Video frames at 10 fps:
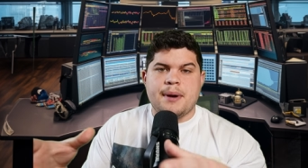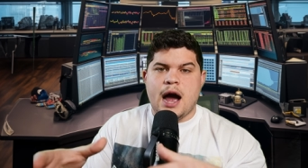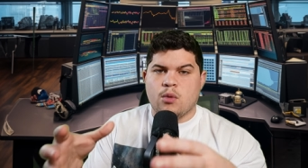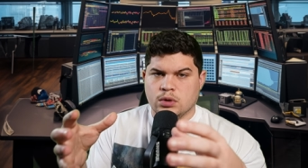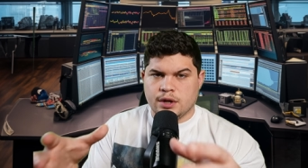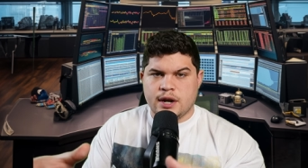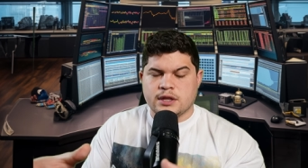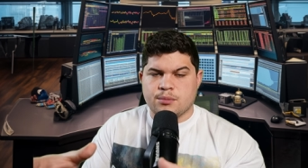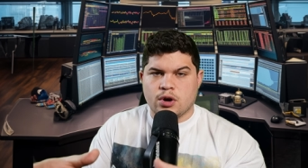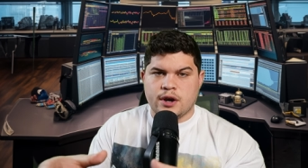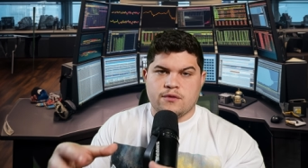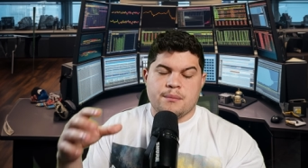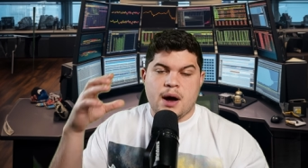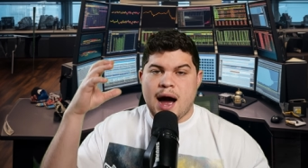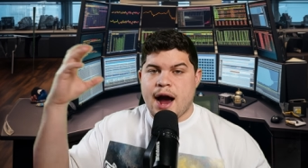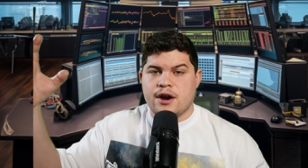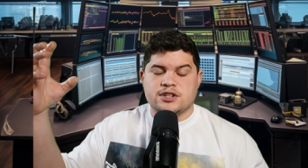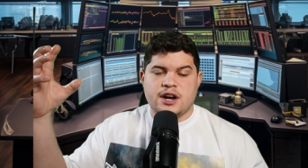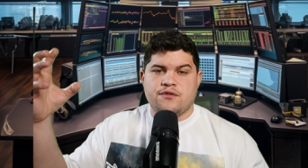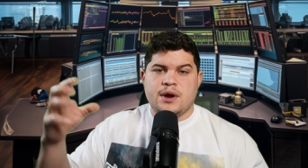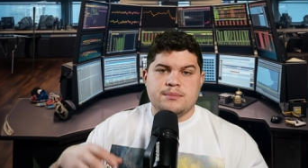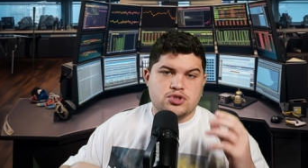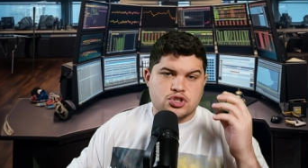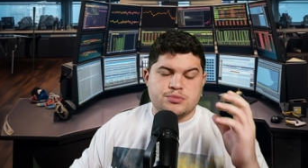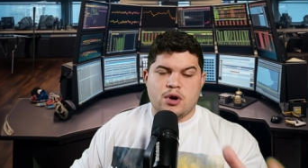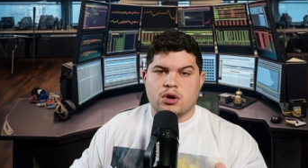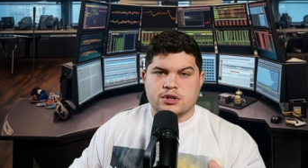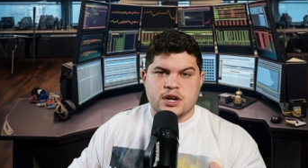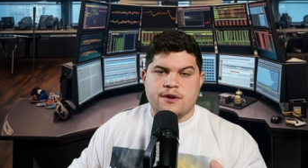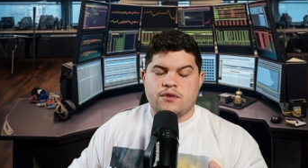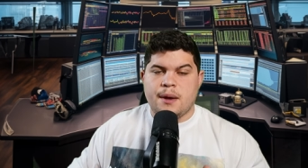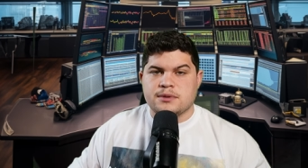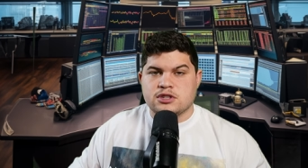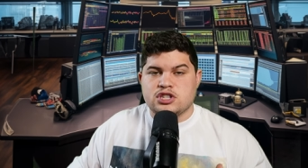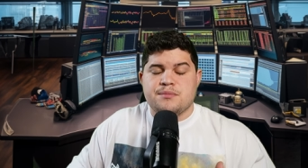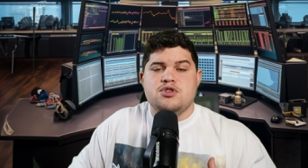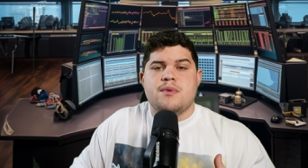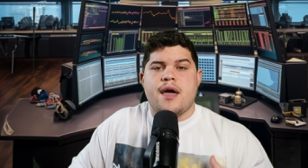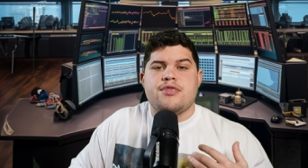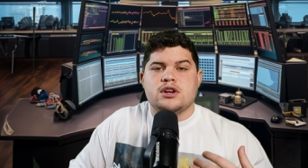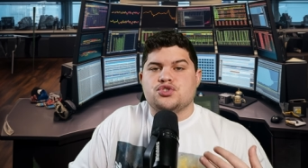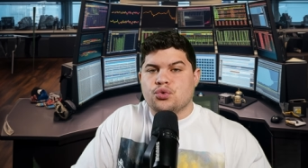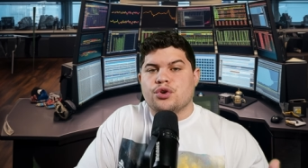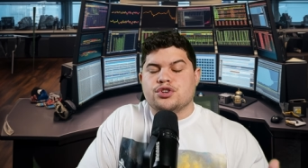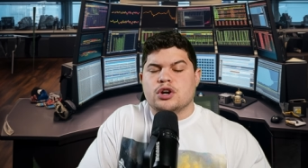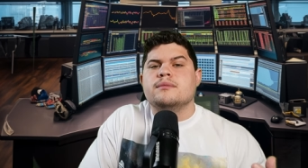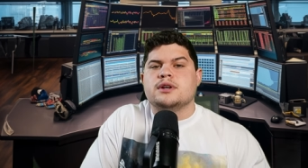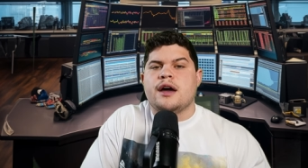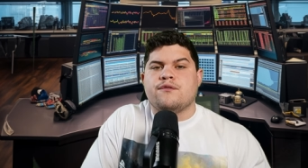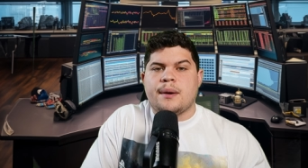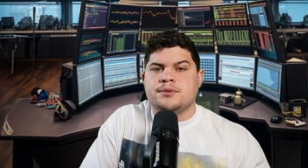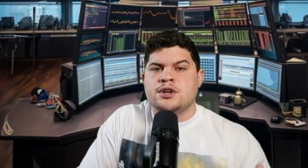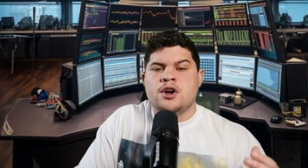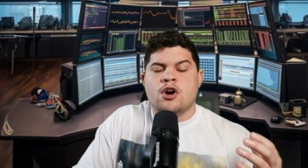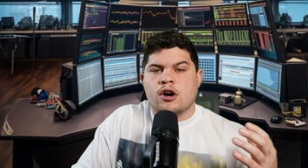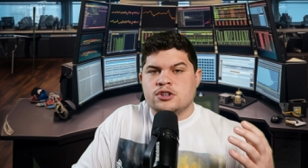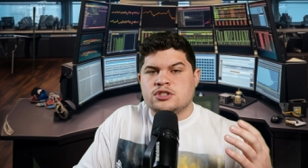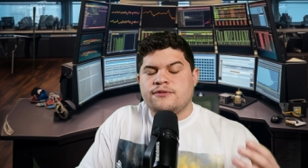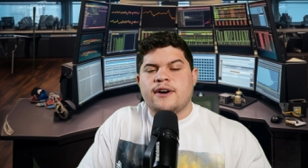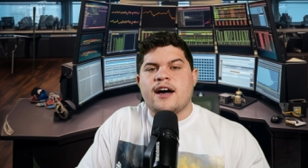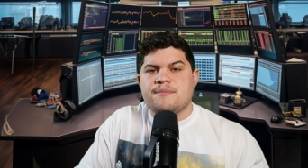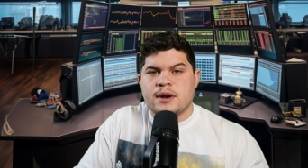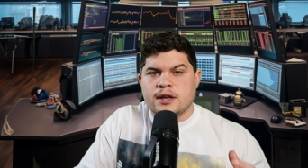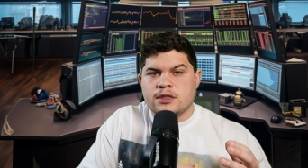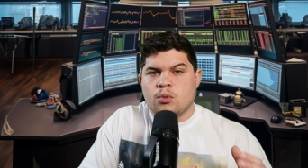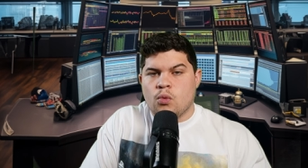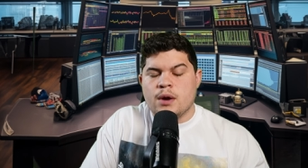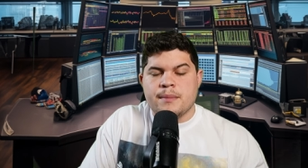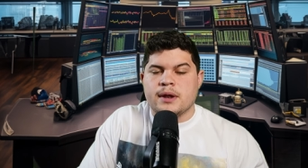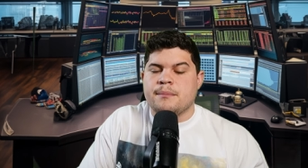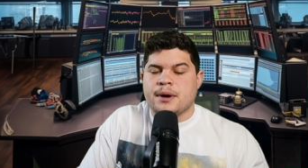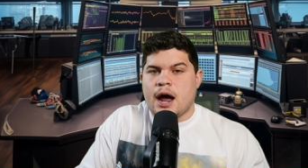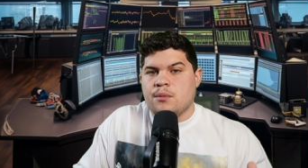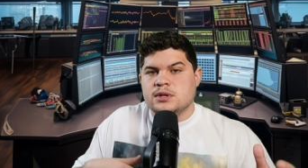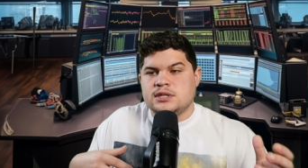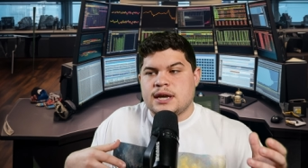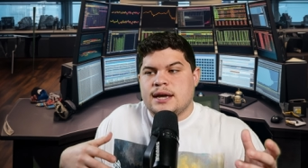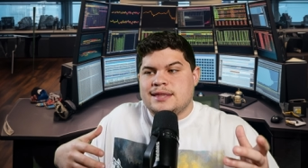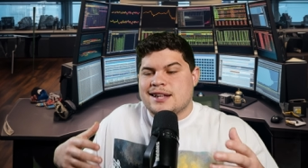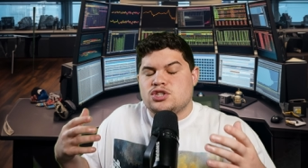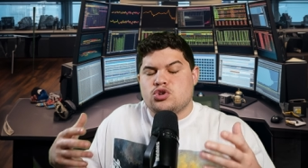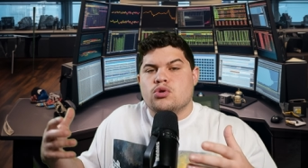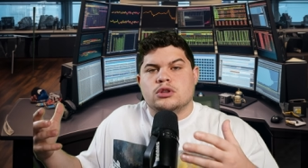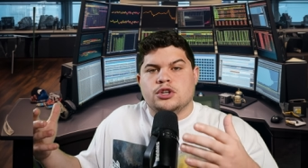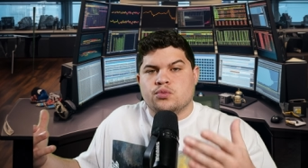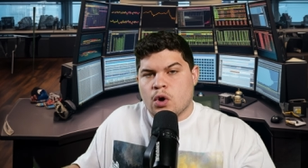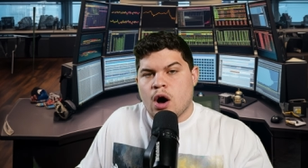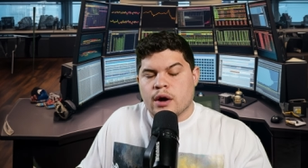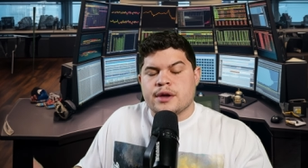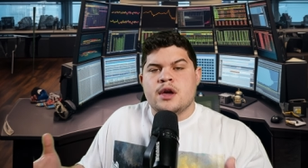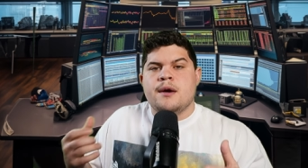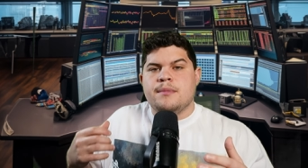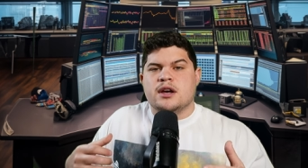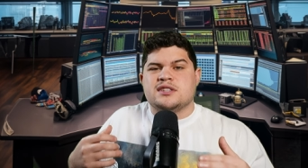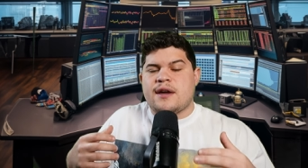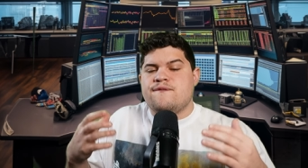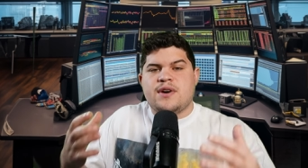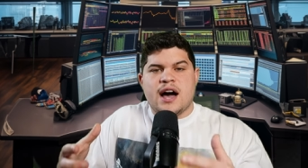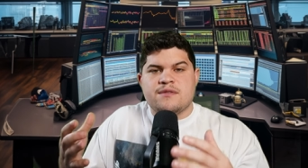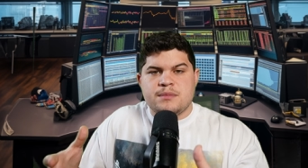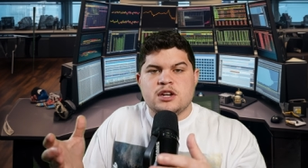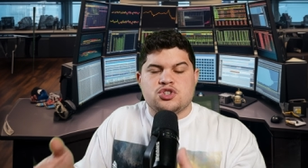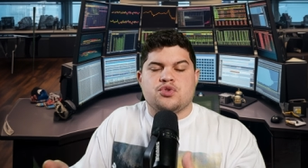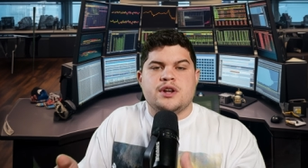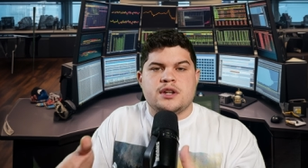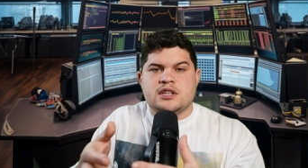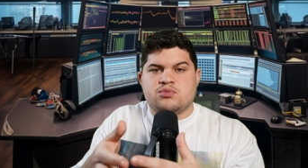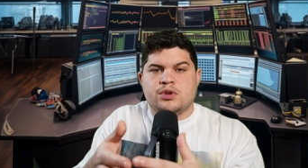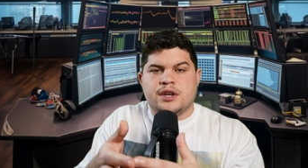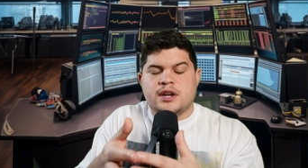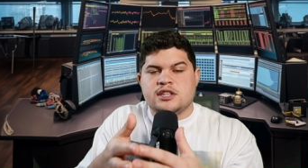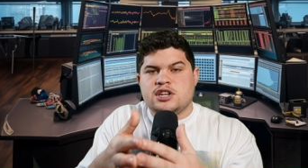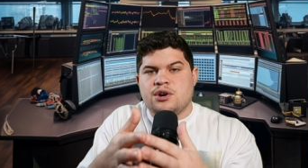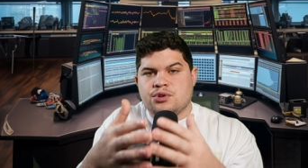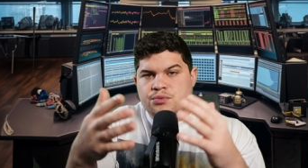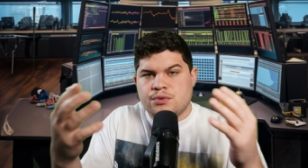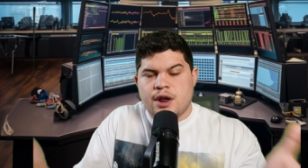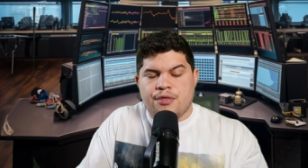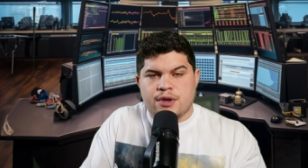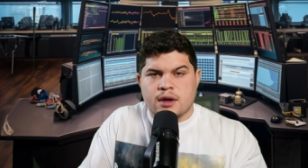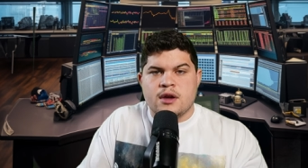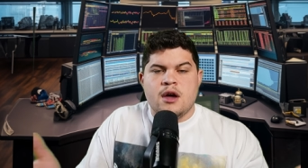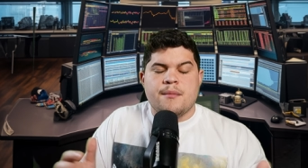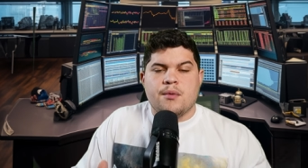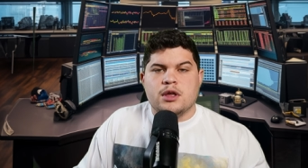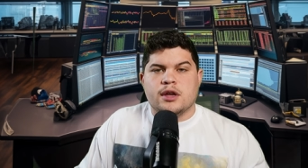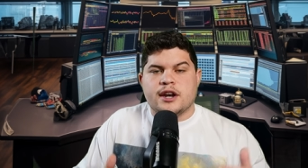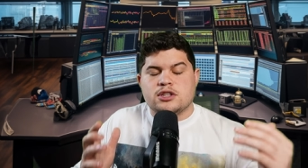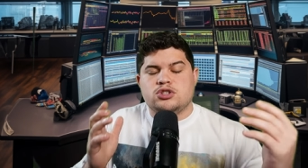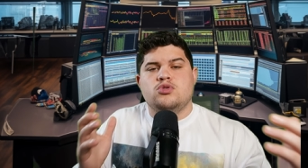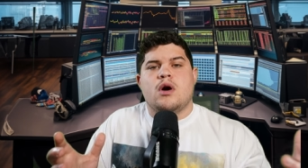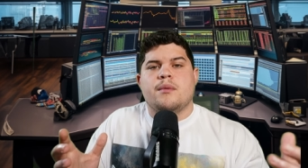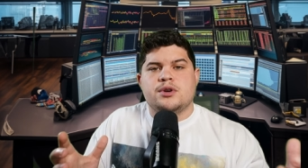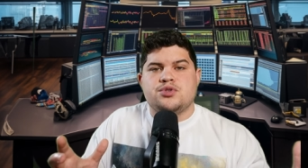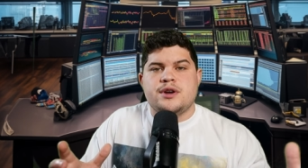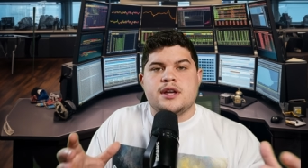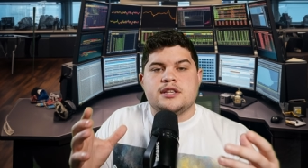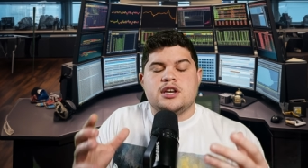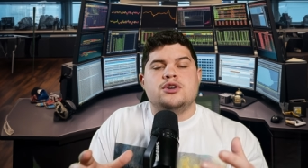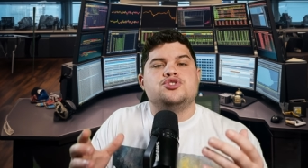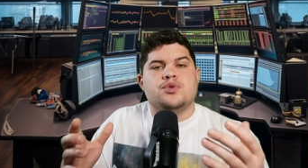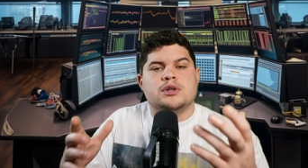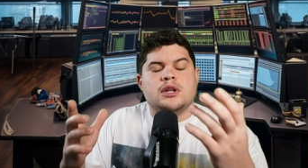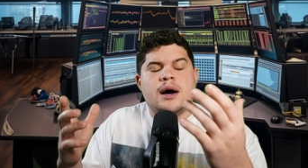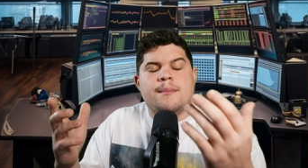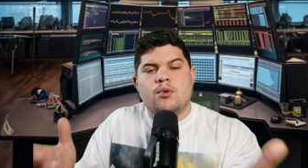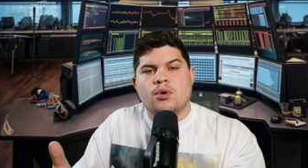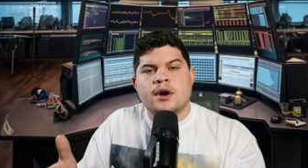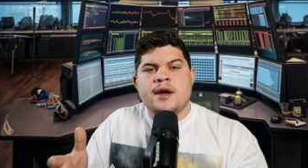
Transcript: how we're looking at the market from higher time frames to smaller time frames. And some of you might think shorter term time frames are just the five minute and the one minute, but I would say that's totally wrong because a five minute trend is really going to tell you nothing. But when you look at a two hour trend, it tells you a lot more